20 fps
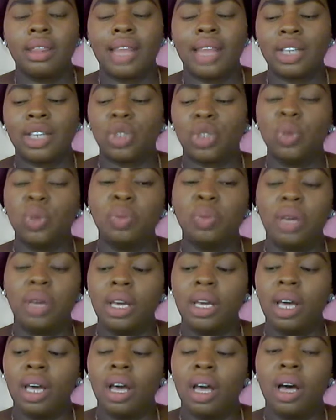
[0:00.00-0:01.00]
There should
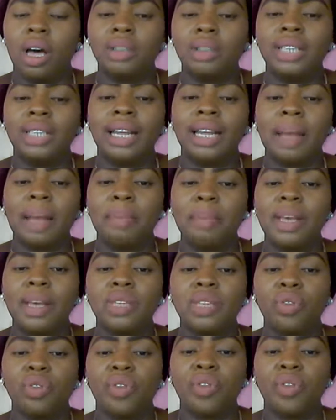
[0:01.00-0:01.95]
be gender-based